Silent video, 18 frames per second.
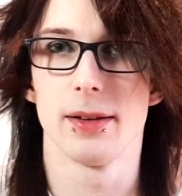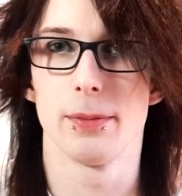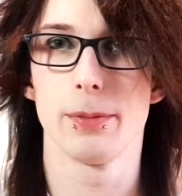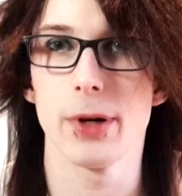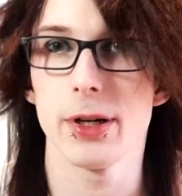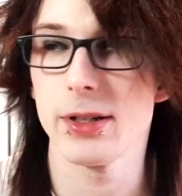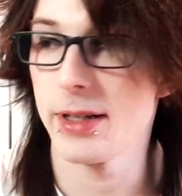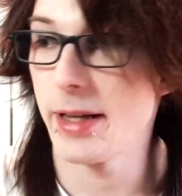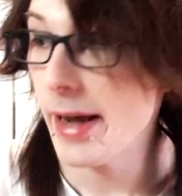
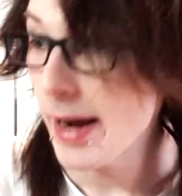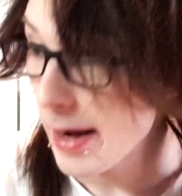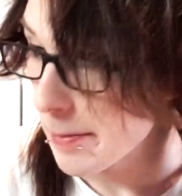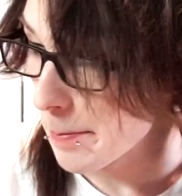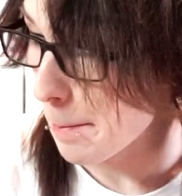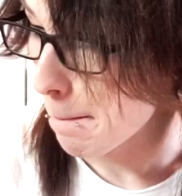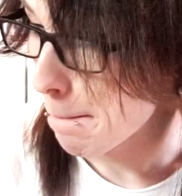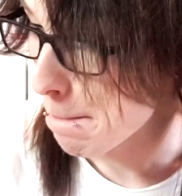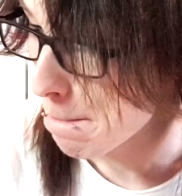But yeah,
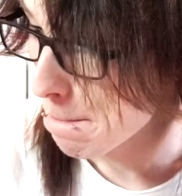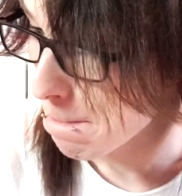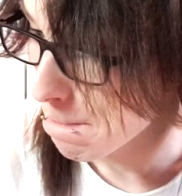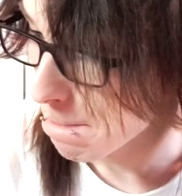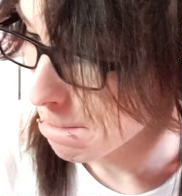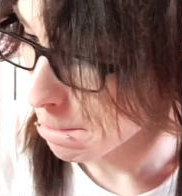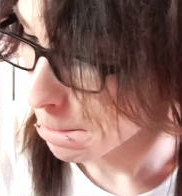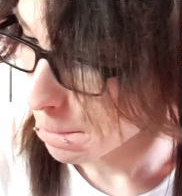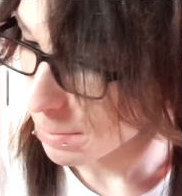
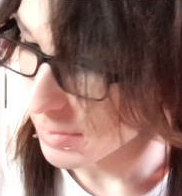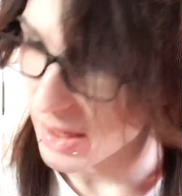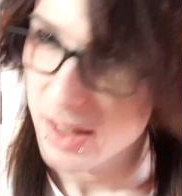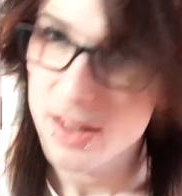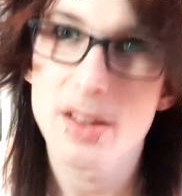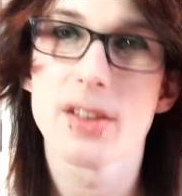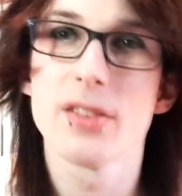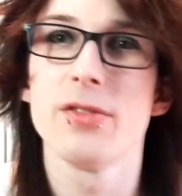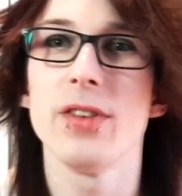
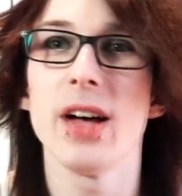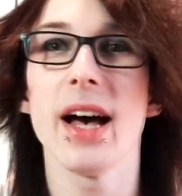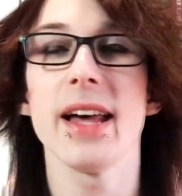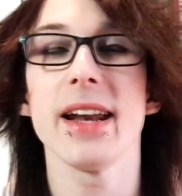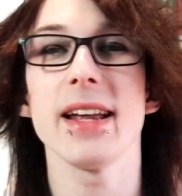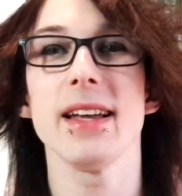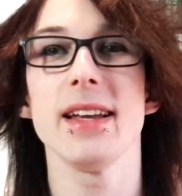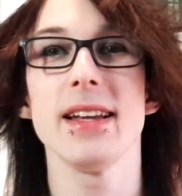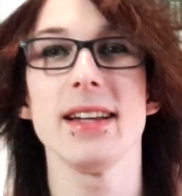
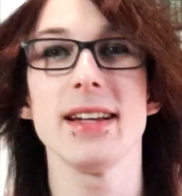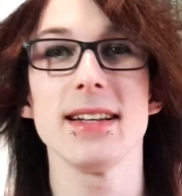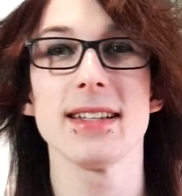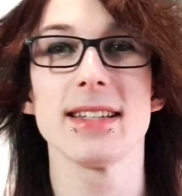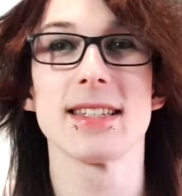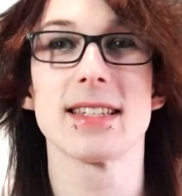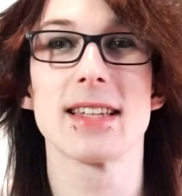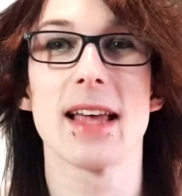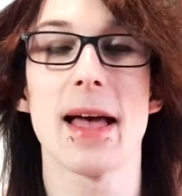that
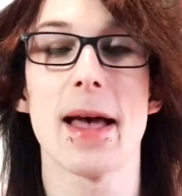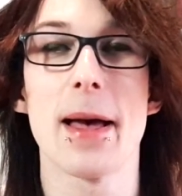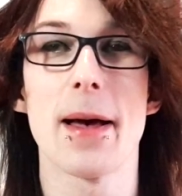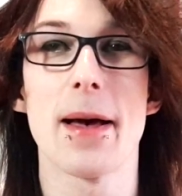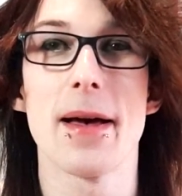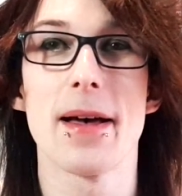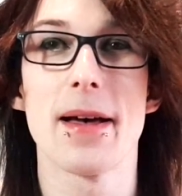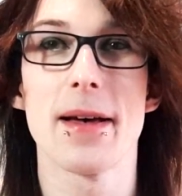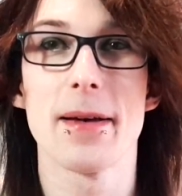is
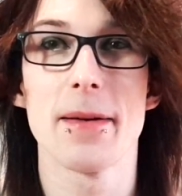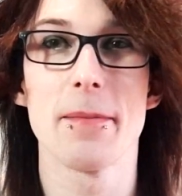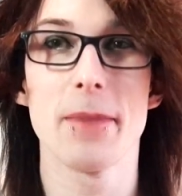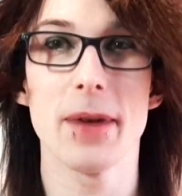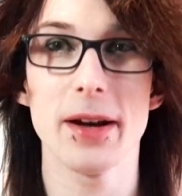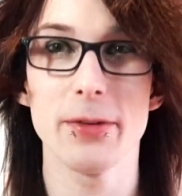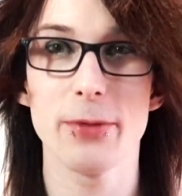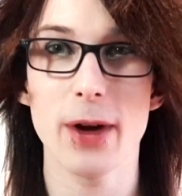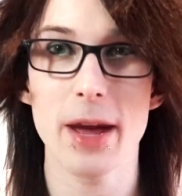
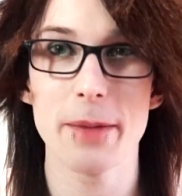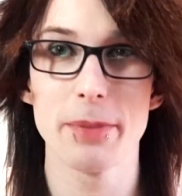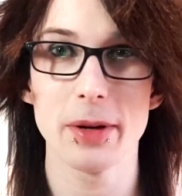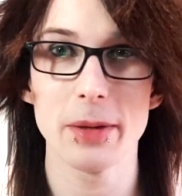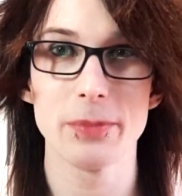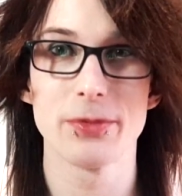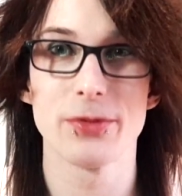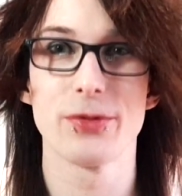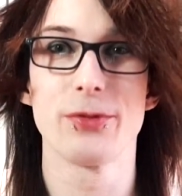my wrap
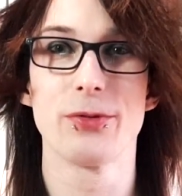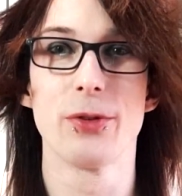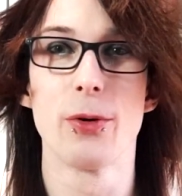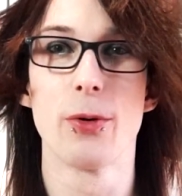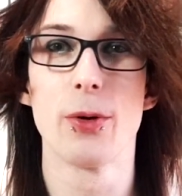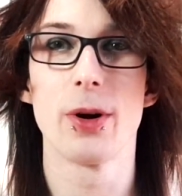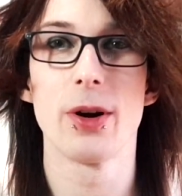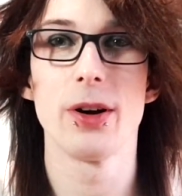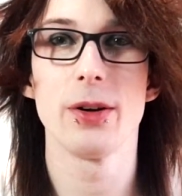up
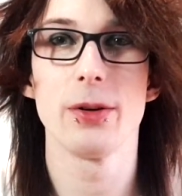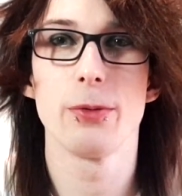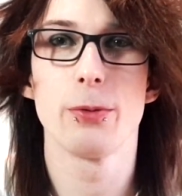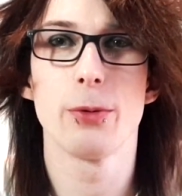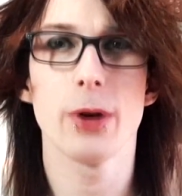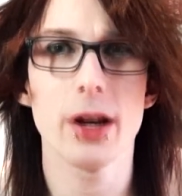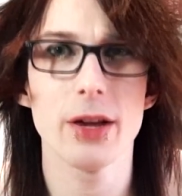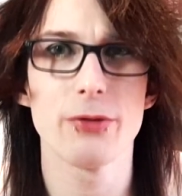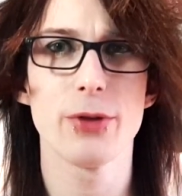for
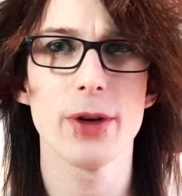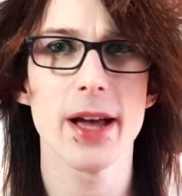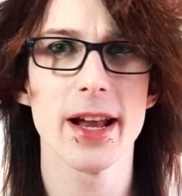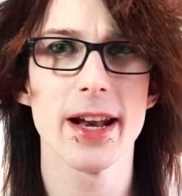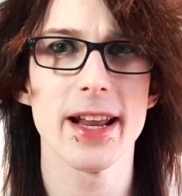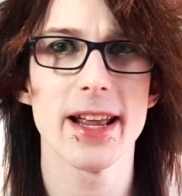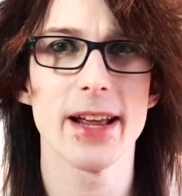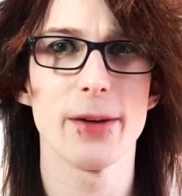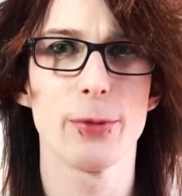what I've
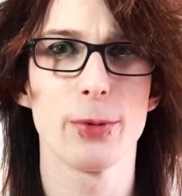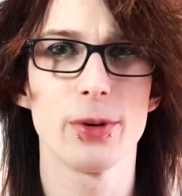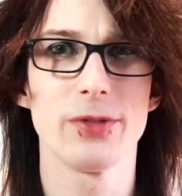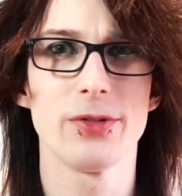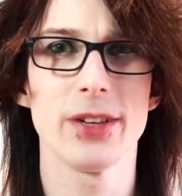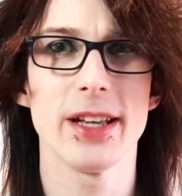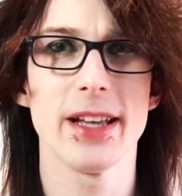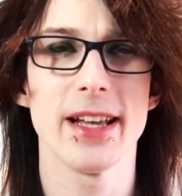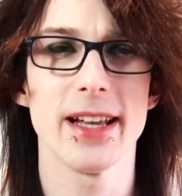read
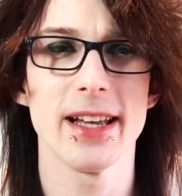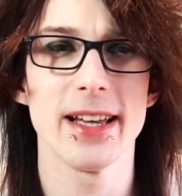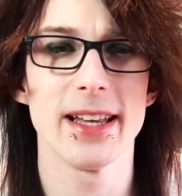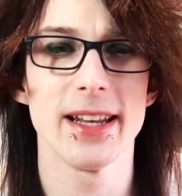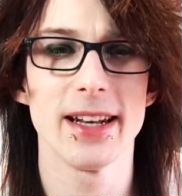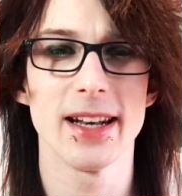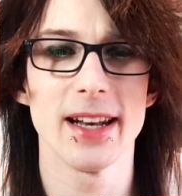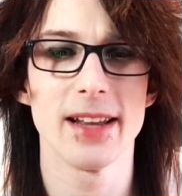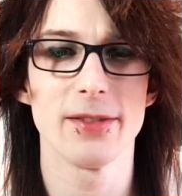
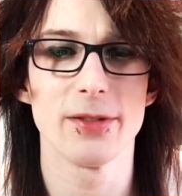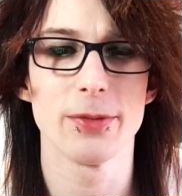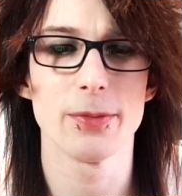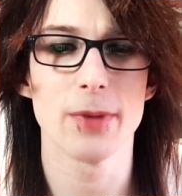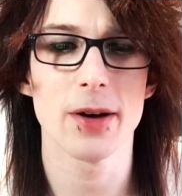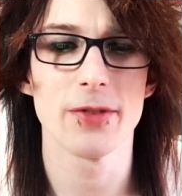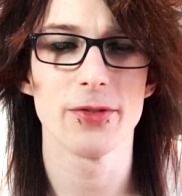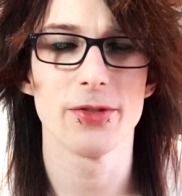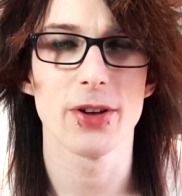within the
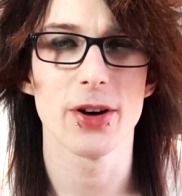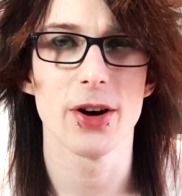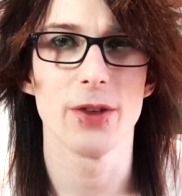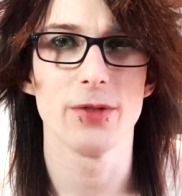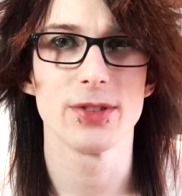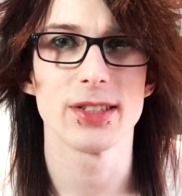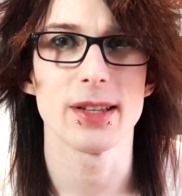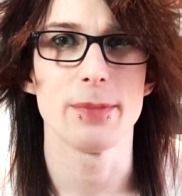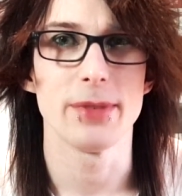month
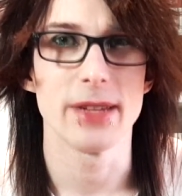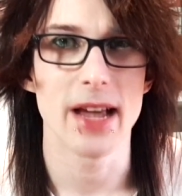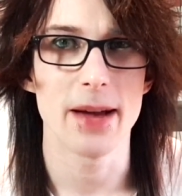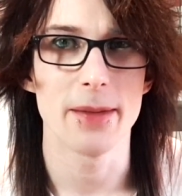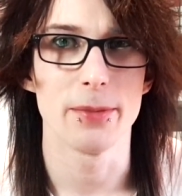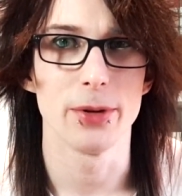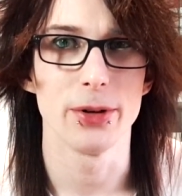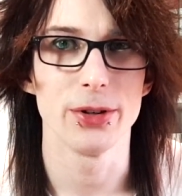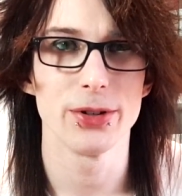of
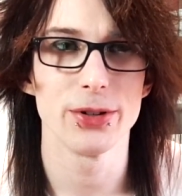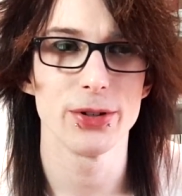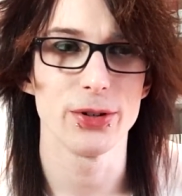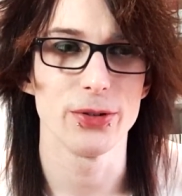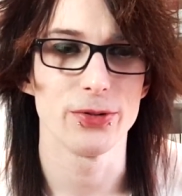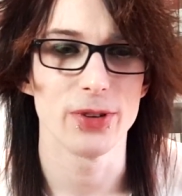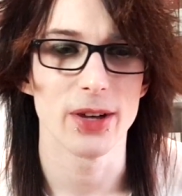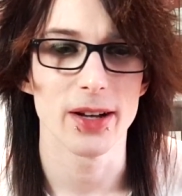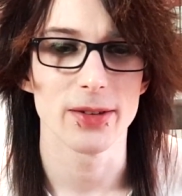September
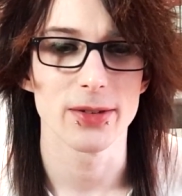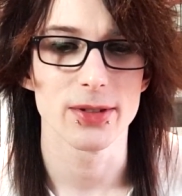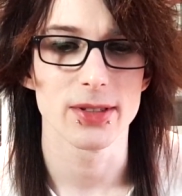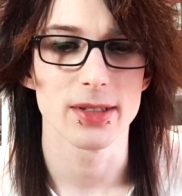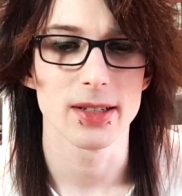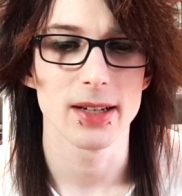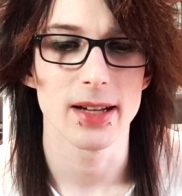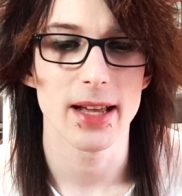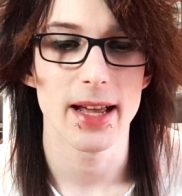
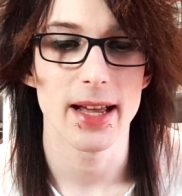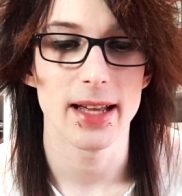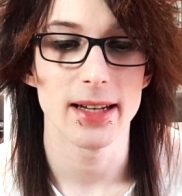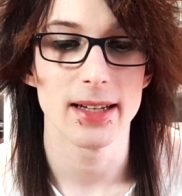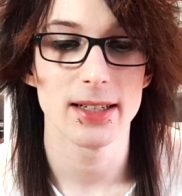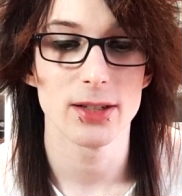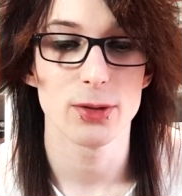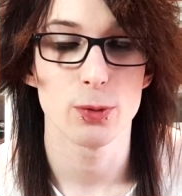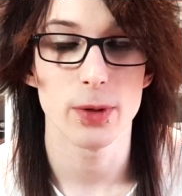
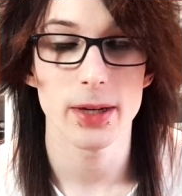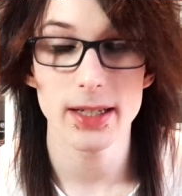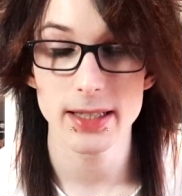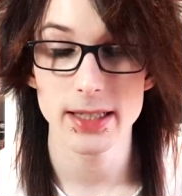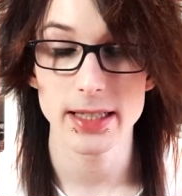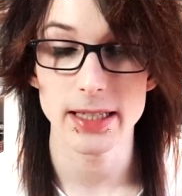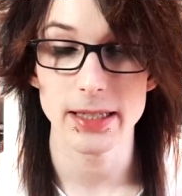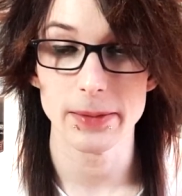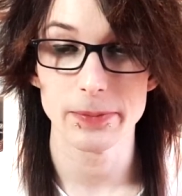
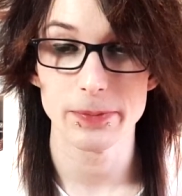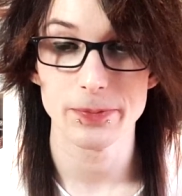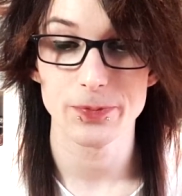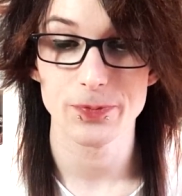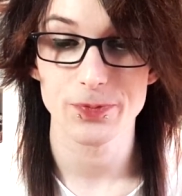2020.